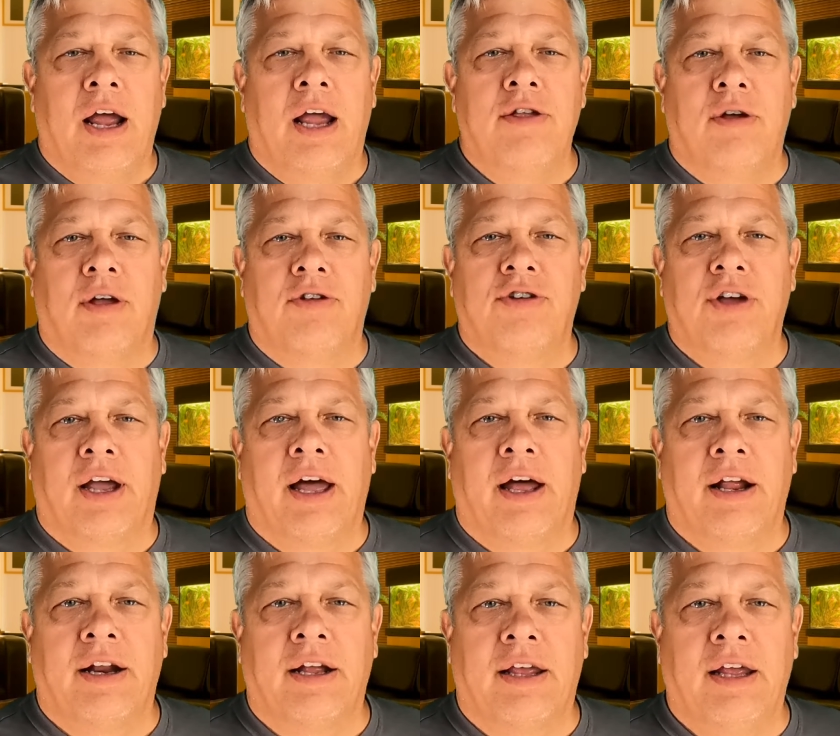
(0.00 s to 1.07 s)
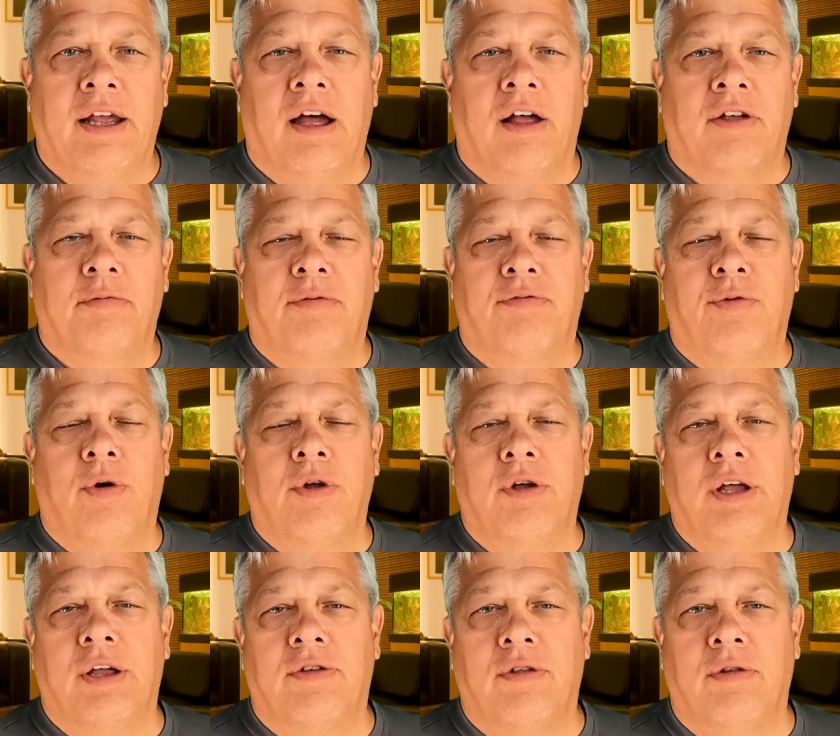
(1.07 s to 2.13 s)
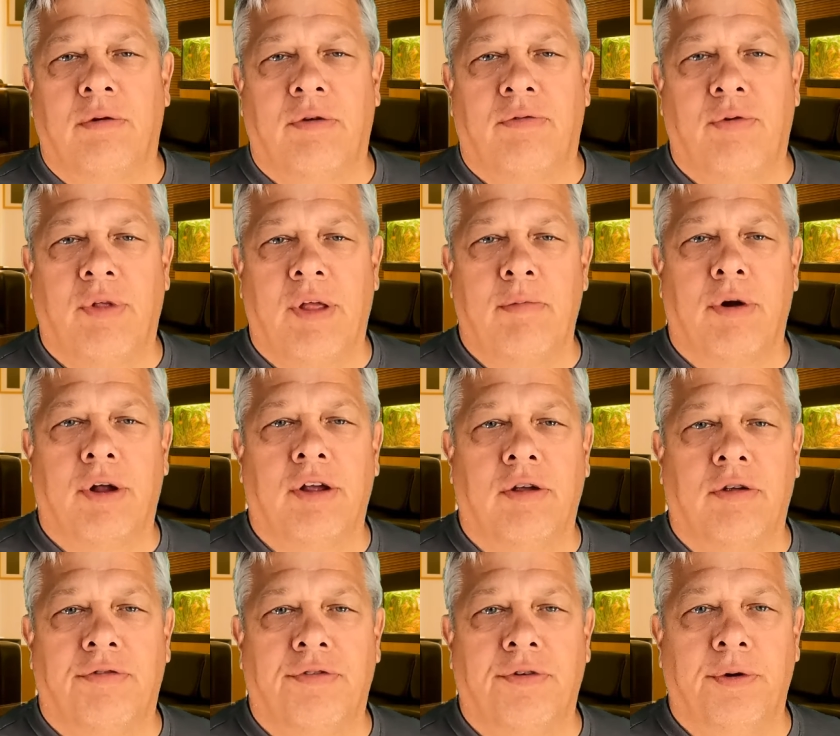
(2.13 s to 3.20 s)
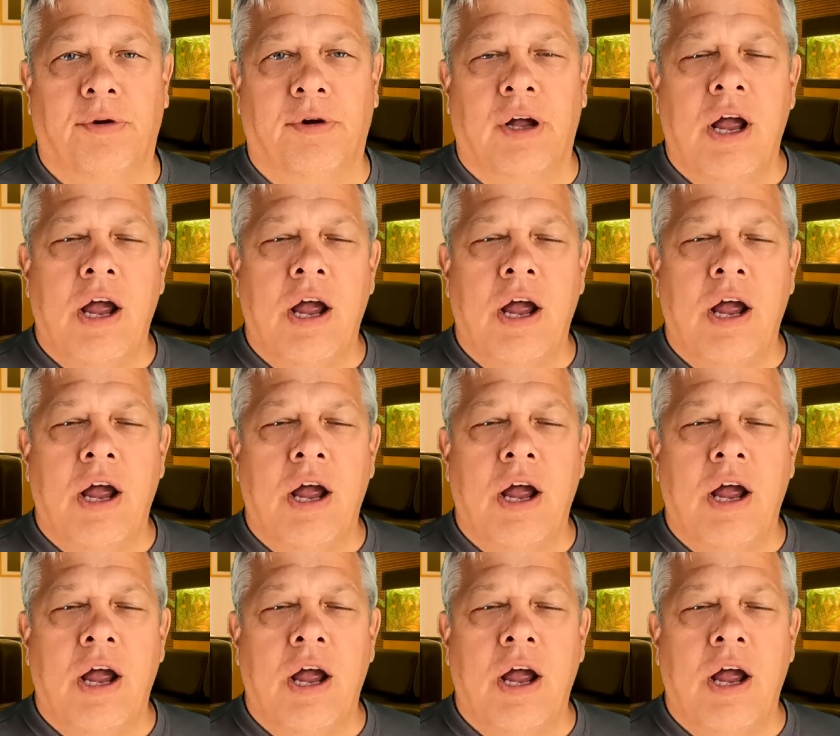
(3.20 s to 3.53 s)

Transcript: and you can check out at a kiosk before they bring you the food.